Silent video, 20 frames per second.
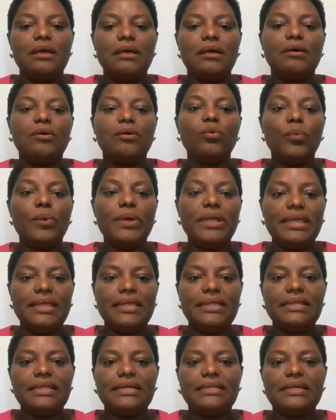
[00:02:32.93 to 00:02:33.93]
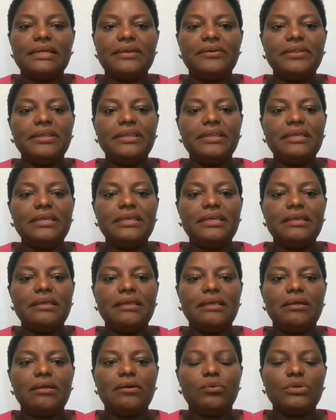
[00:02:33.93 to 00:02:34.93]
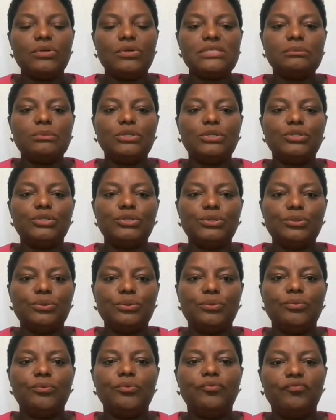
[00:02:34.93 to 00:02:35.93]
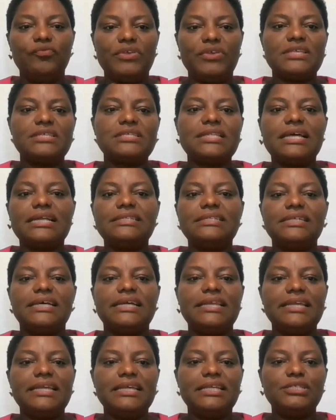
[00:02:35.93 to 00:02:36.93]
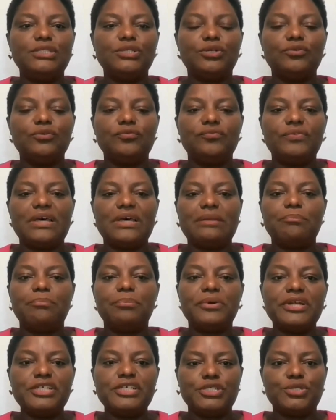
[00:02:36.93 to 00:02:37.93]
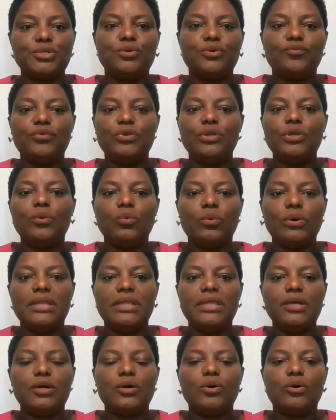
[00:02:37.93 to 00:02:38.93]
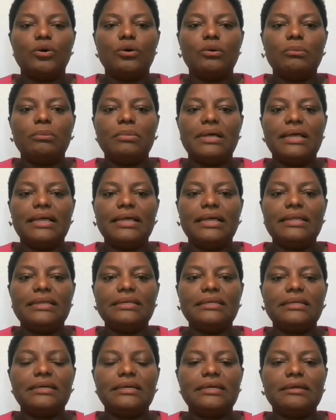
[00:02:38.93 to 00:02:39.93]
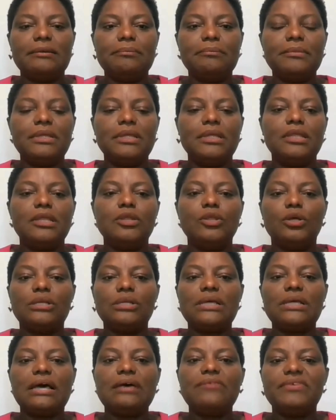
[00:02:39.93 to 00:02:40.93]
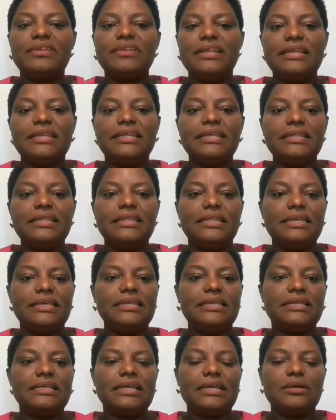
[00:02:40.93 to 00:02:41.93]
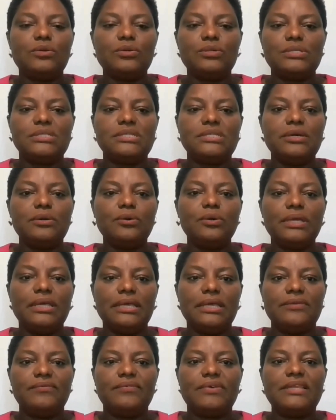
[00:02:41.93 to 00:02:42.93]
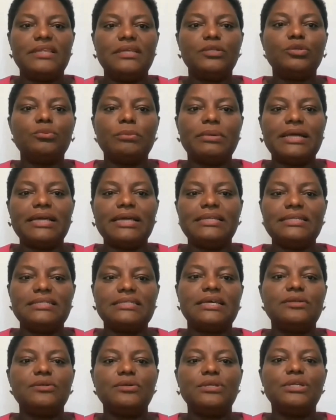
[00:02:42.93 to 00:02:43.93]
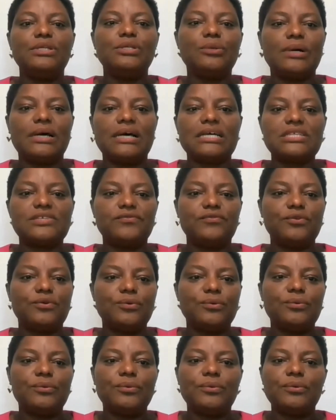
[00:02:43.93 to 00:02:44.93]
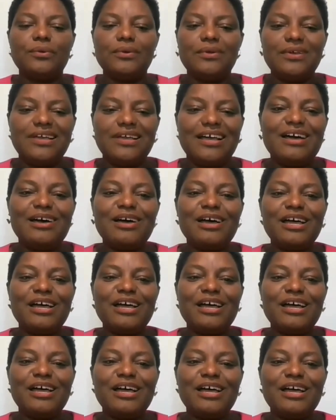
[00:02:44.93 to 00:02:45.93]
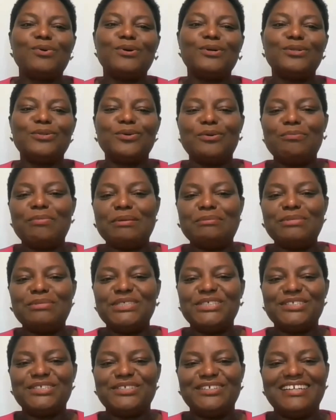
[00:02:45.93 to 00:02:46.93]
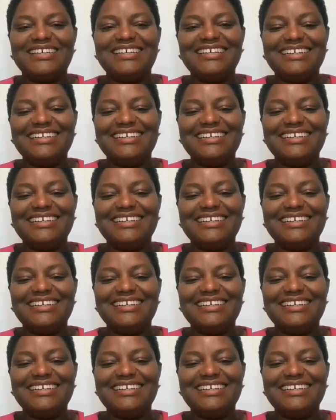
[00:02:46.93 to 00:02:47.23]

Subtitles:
way that I really was able to fix that challenge of that pressure of only one income and not having anything that I could say, okay, if I need to buy this, I don't need to ask for support or permission.